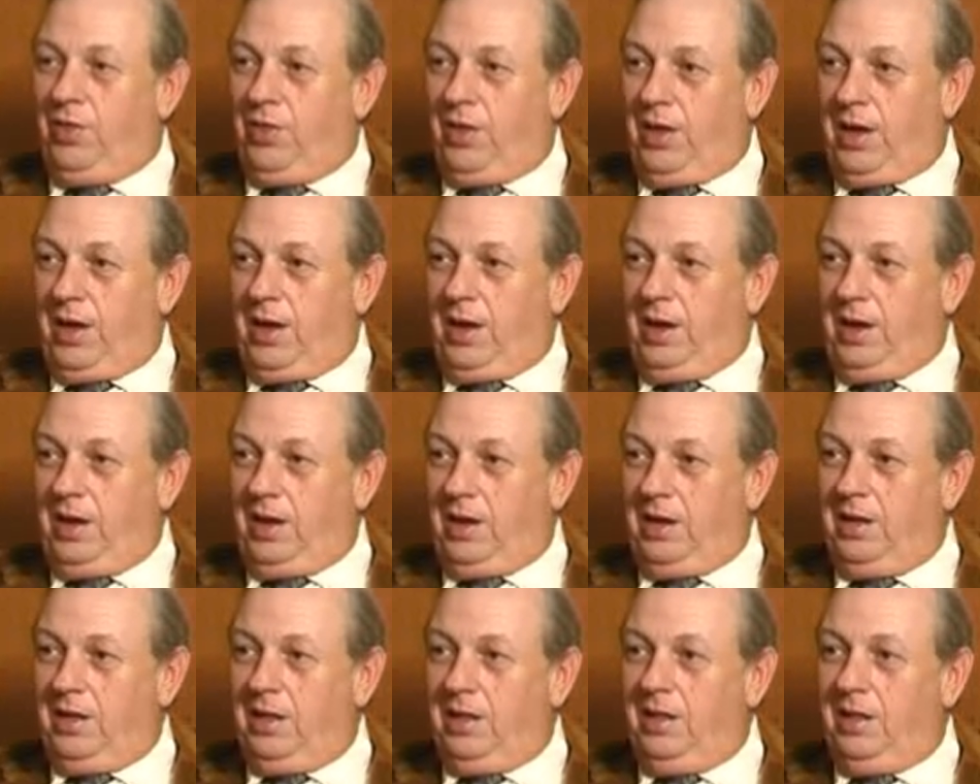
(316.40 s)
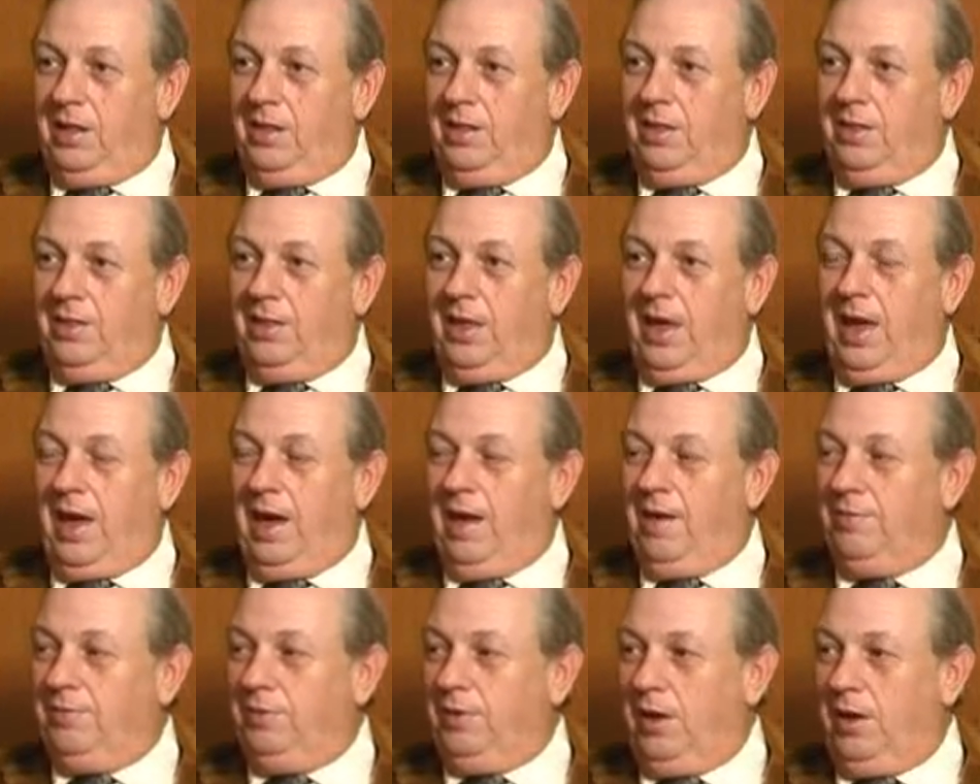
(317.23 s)
They think,
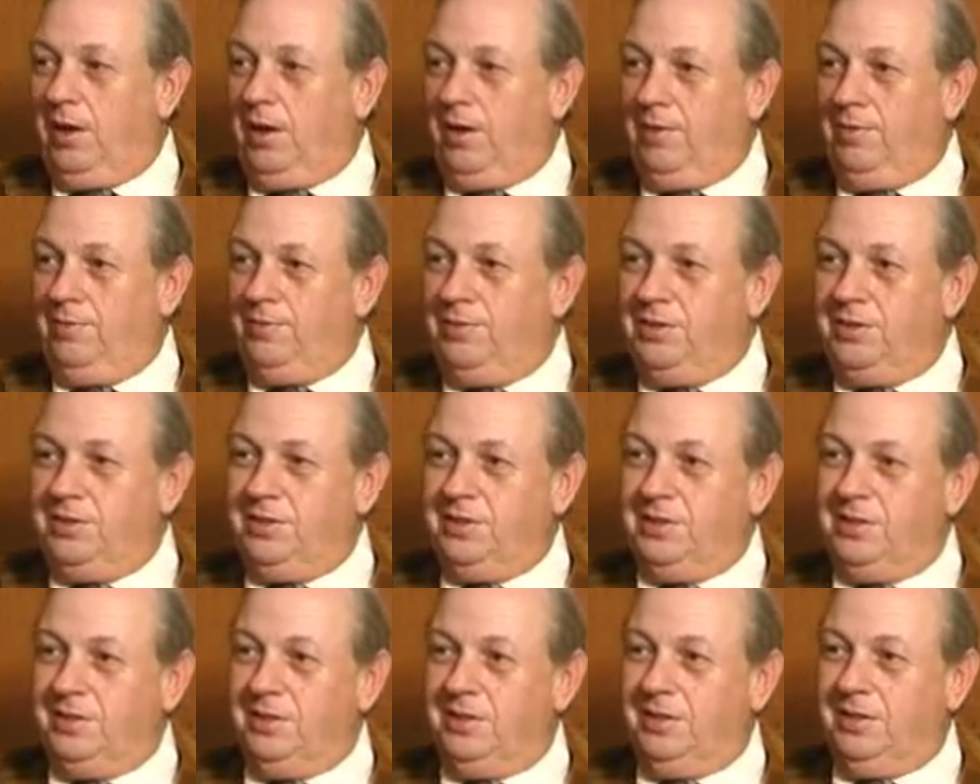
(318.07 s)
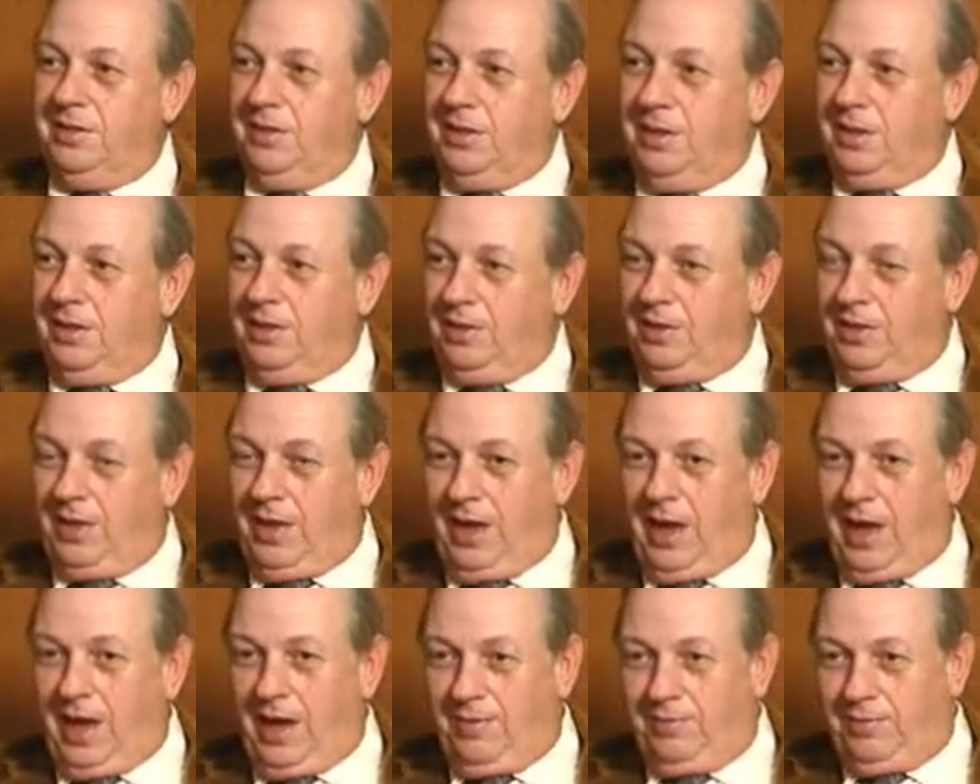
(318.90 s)
they have loves,
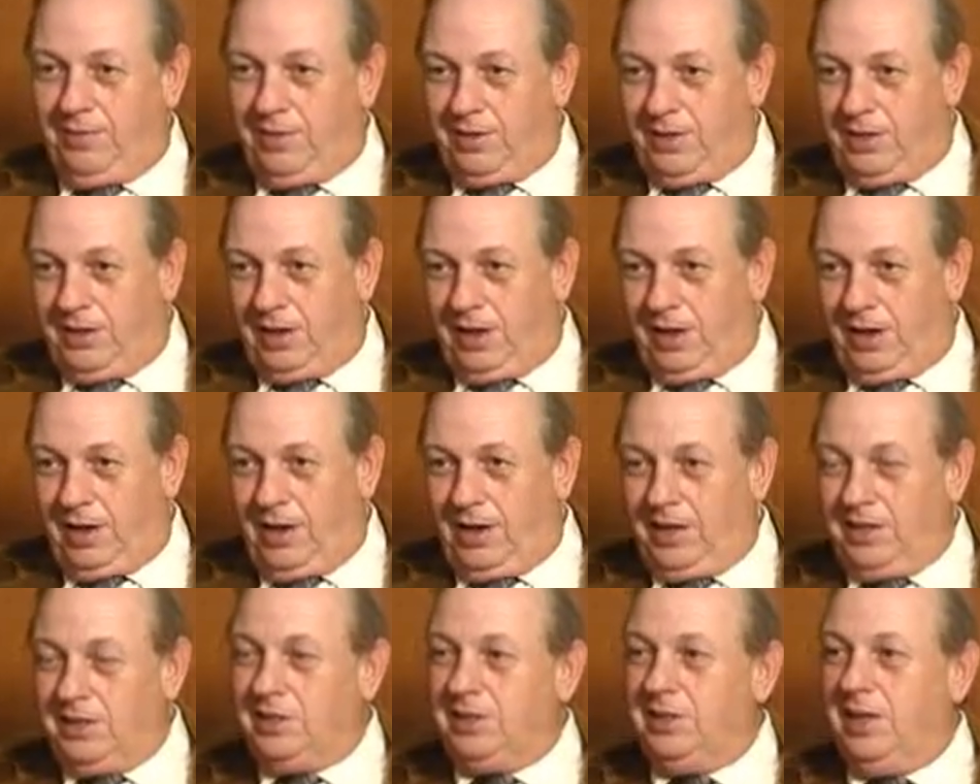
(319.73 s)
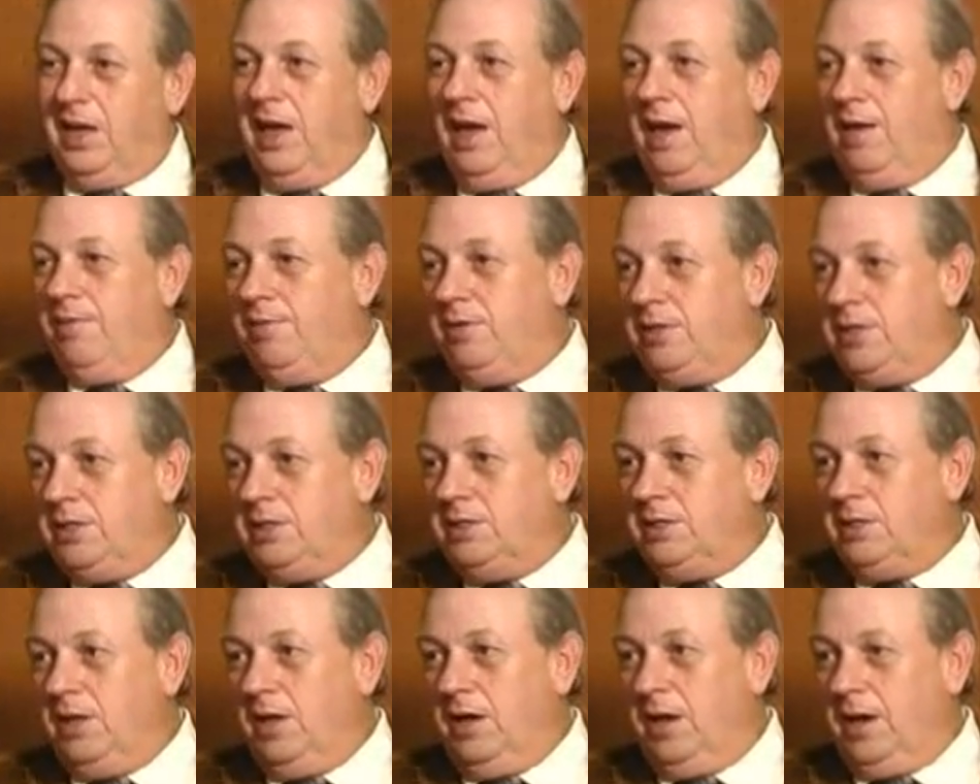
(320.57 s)
they have likes, they
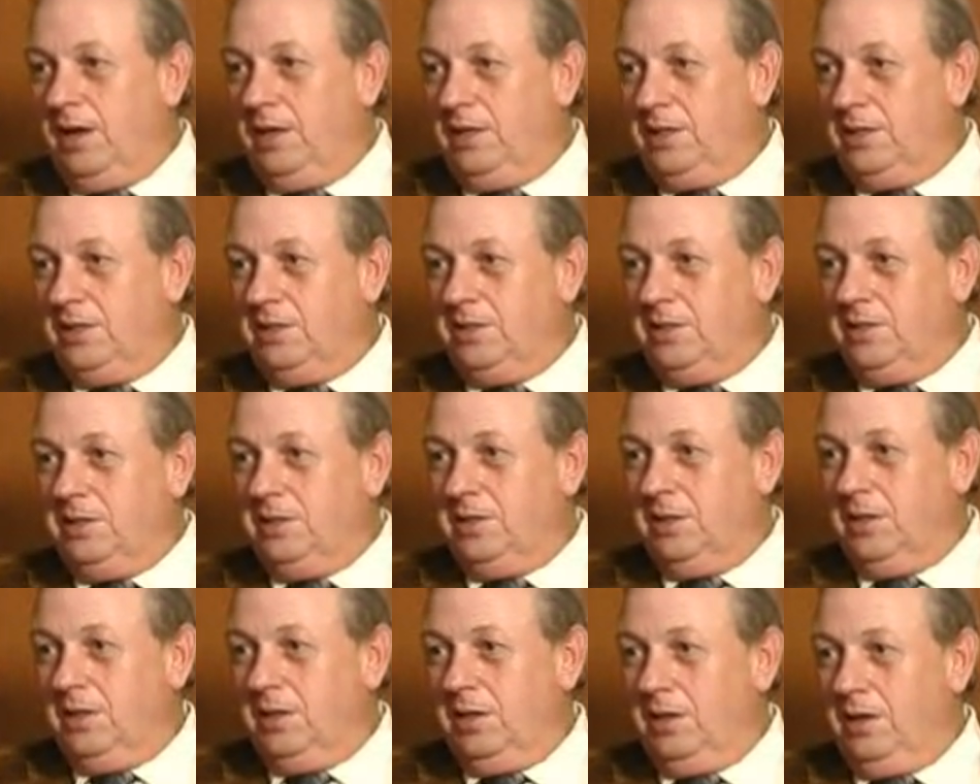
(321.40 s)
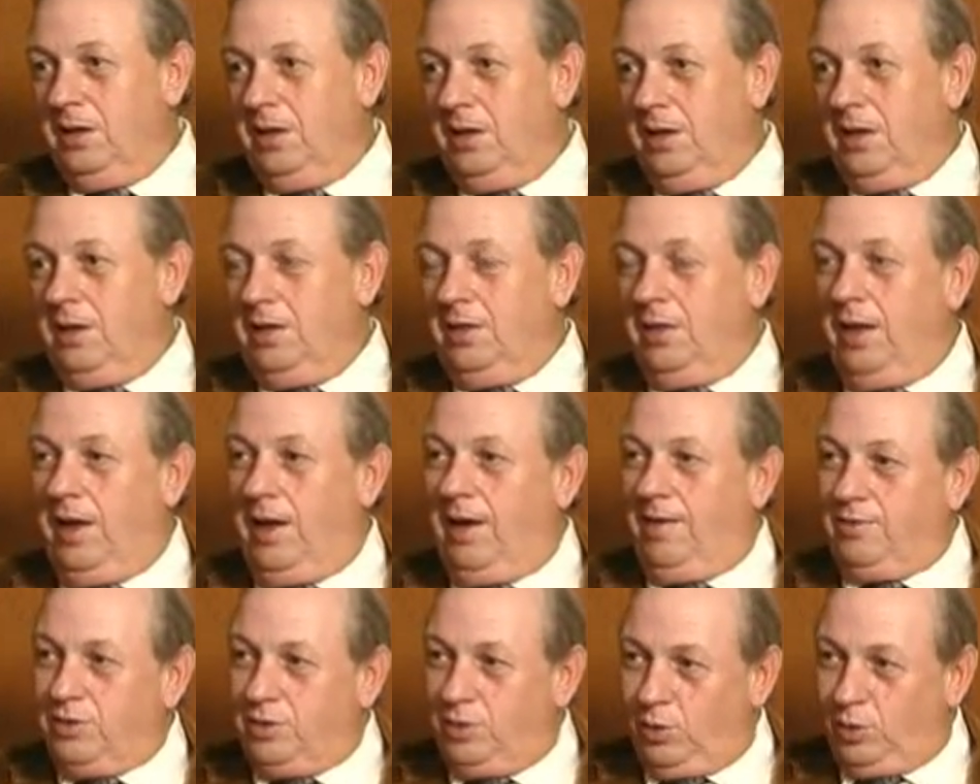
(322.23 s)
have dislikes,
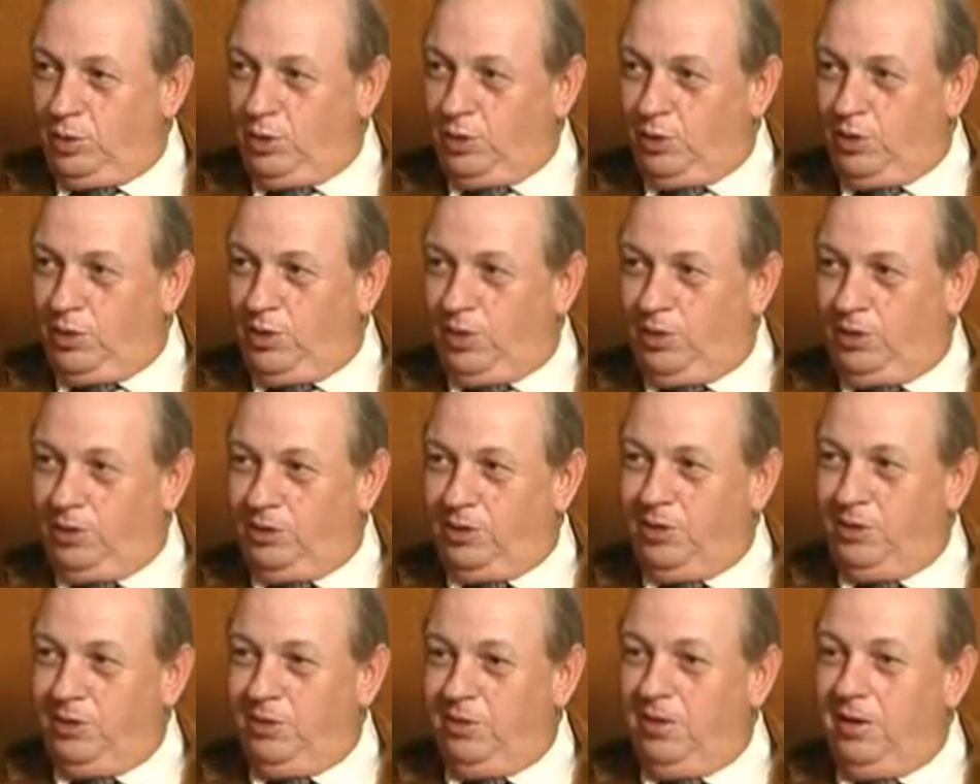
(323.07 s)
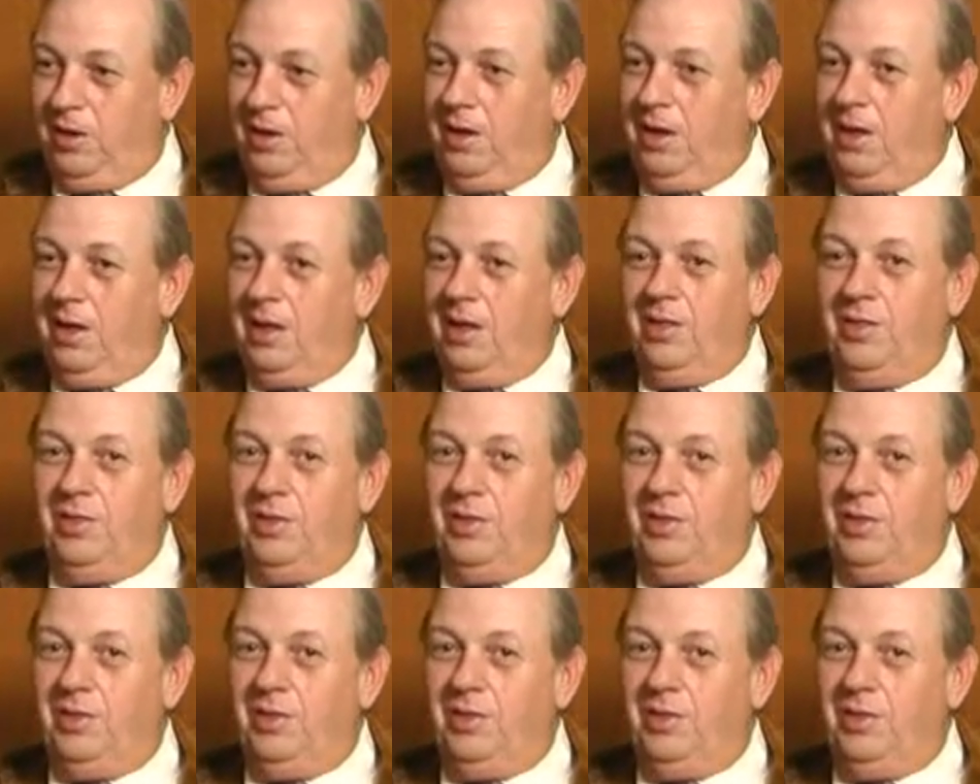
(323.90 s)
they have social culture.